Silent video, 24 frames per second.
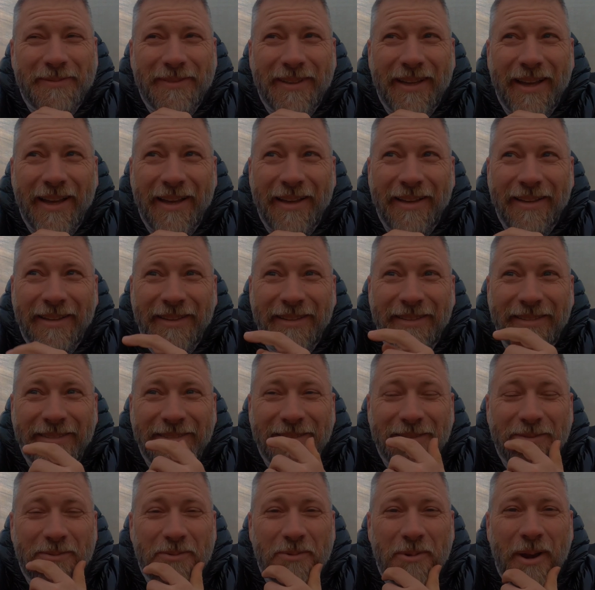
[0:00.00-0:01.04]
and
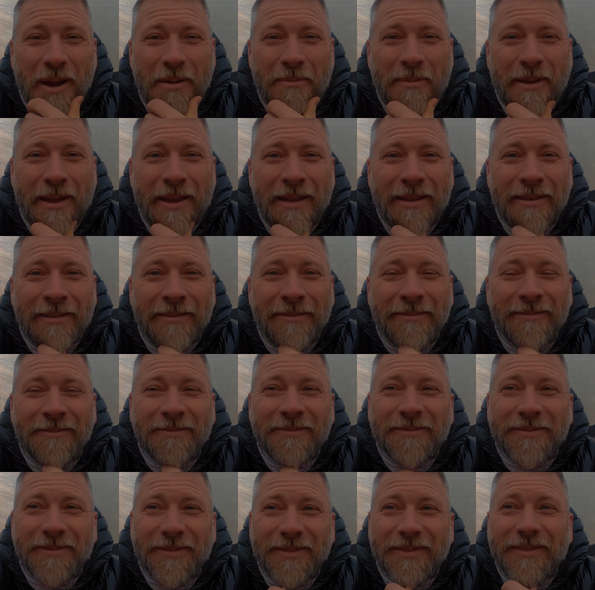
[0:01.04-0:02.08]
Rayman
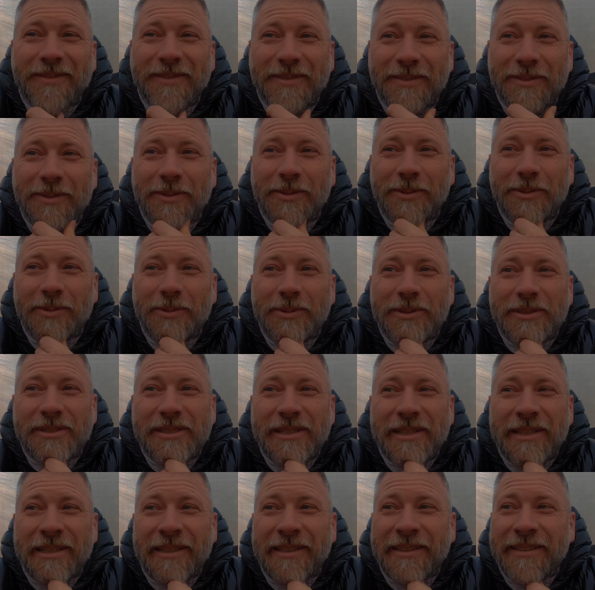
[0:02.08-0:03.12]
was
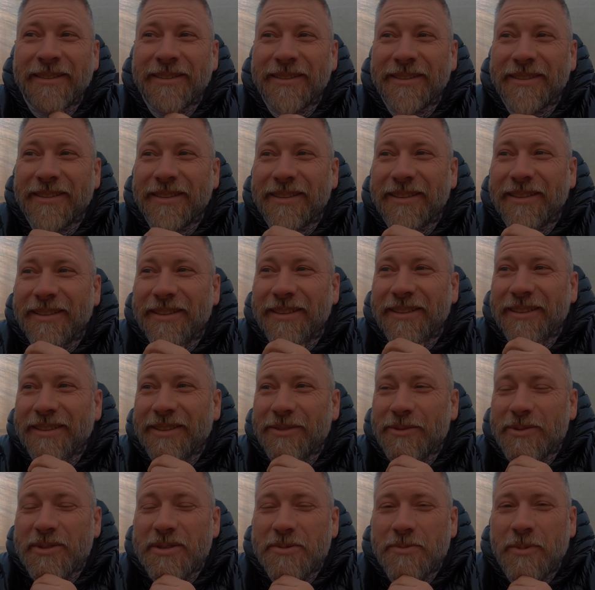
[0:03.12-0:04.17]
uh
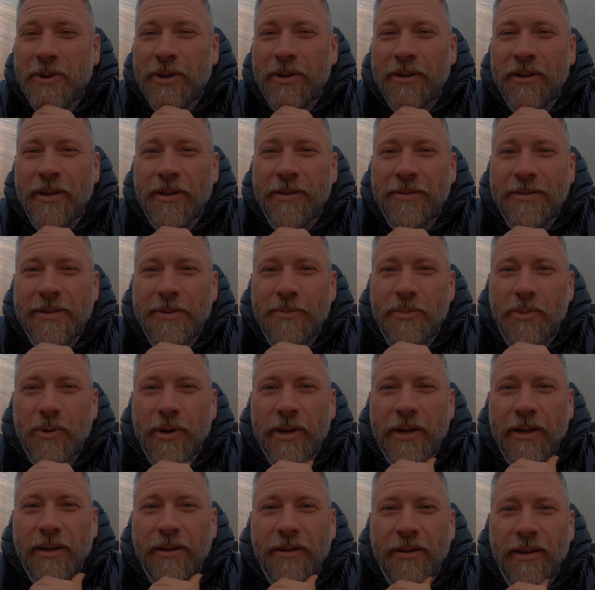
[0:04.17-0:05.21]
was smart enough to
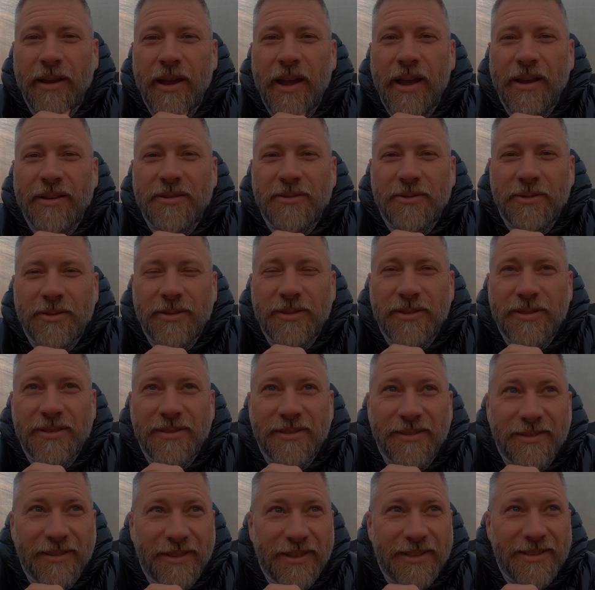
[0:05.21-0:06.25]
bring extras
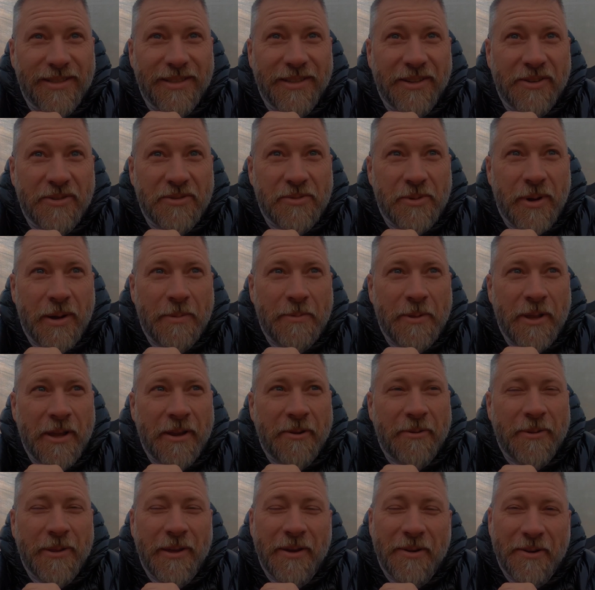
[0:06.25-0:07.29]
because he knows what I'm
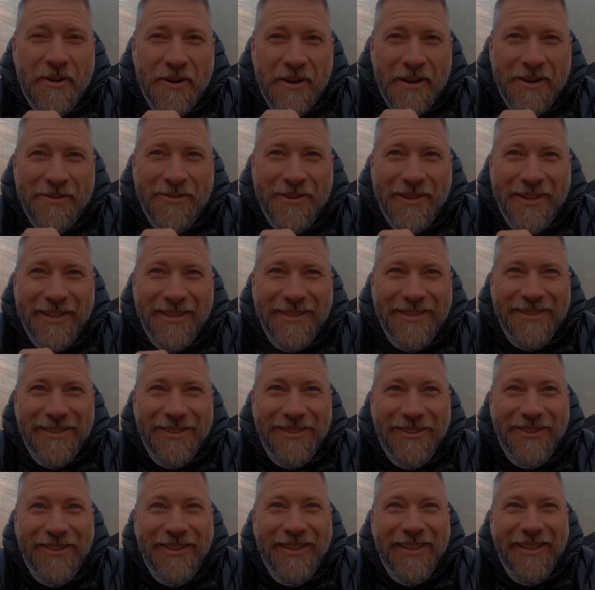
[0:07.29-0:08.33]
like without coffee. So
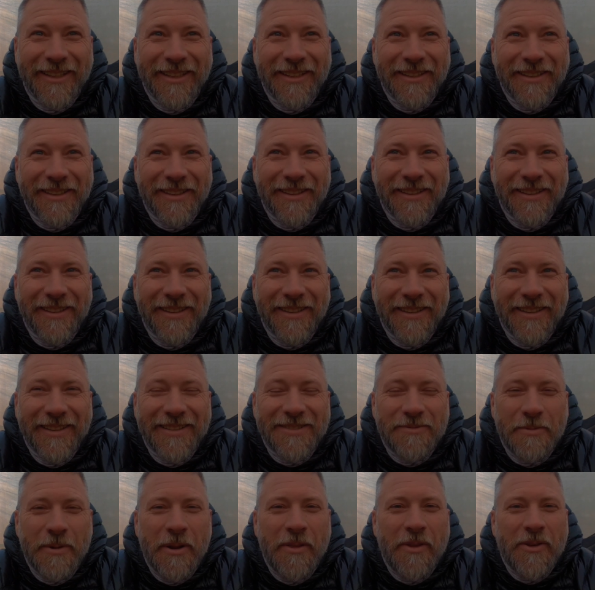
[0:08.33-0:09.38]

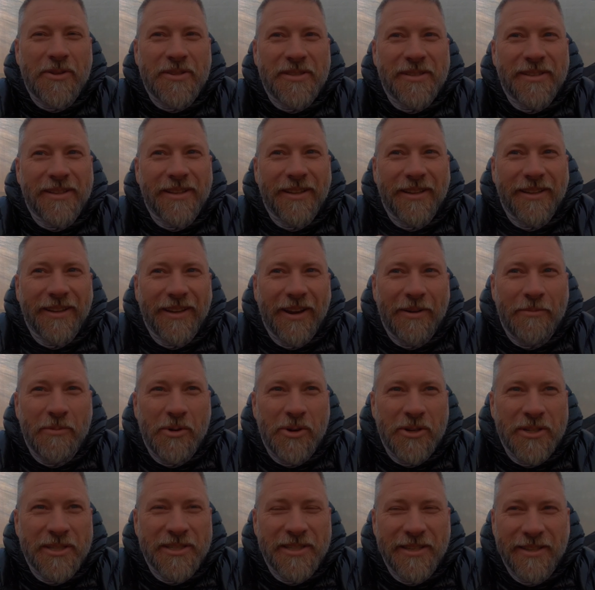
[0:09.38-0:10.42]
it's one of those
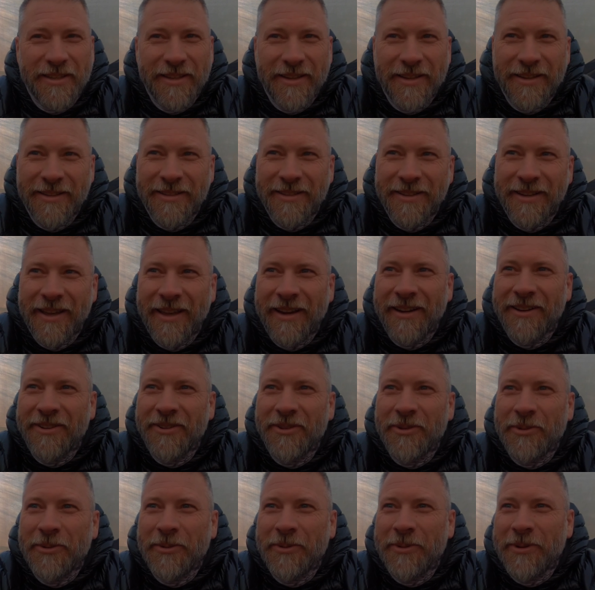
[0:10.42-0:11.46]
emergency things you got to
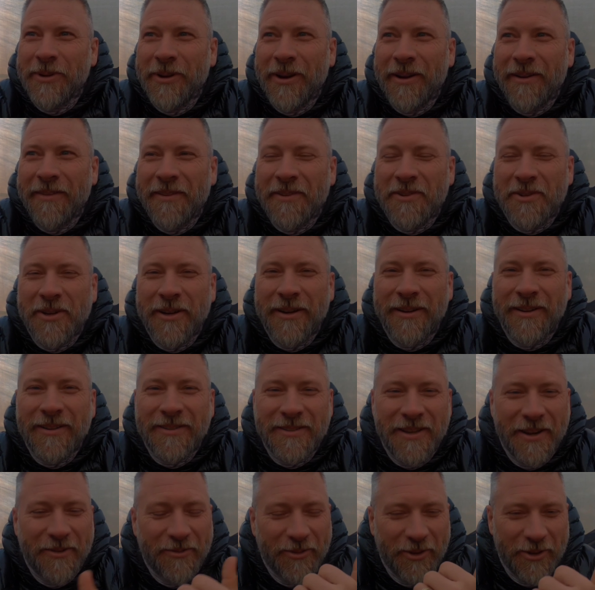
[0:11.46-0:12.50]
do when you're out on the trail.
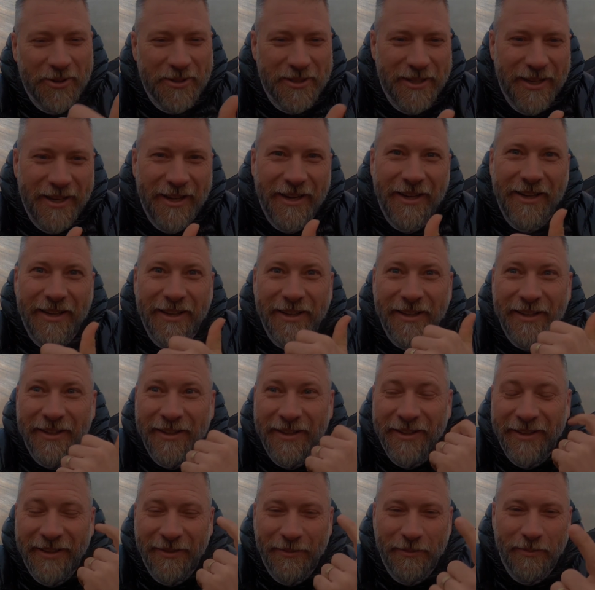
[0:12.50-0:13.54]
It's like first aid
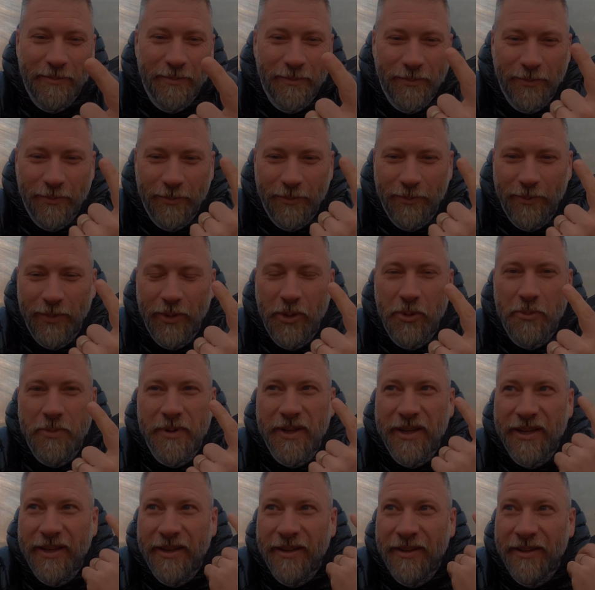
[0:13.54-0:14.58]
kit, poop
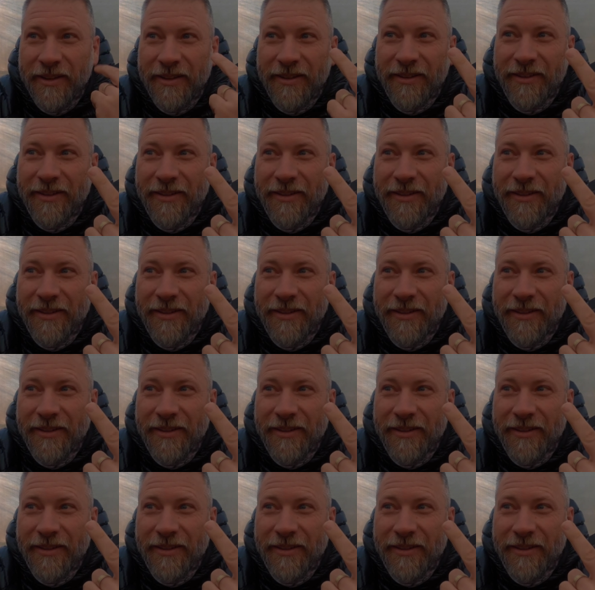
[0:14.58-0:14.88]
kit,